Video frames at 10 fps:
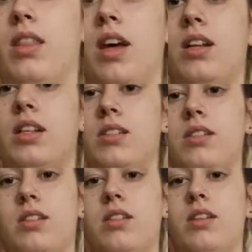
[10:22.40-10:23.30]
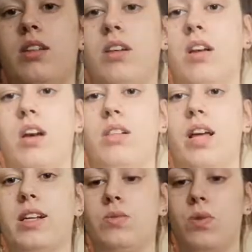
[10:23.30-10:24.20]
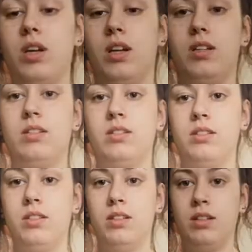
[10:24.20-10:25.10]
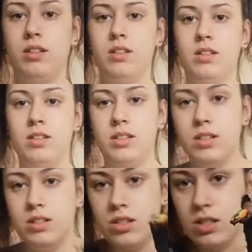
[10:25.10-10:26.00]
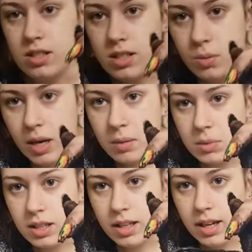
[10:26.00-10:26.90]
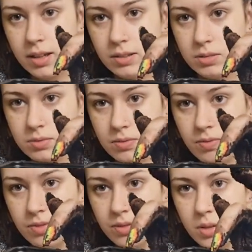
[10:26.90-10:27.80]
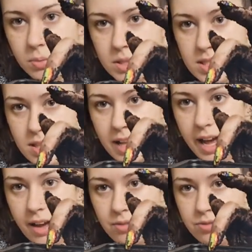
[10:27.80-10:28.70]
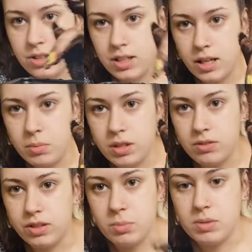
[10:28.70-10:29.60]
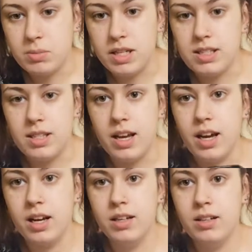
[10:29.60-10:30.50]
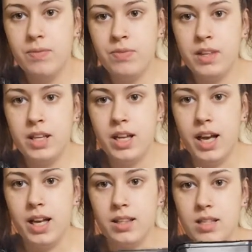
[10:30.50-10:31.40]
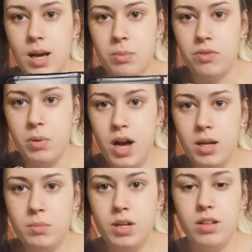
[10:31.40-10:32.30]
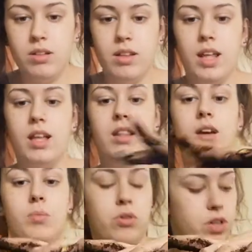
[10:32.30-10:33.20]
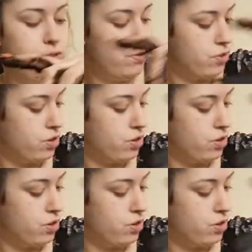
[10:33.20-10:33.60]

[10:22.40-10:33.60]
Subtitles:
And that is our last one. You can see what I mean there. Ooh, we still have a bit of lip space there at the top of the pot, but other than that, they are pretty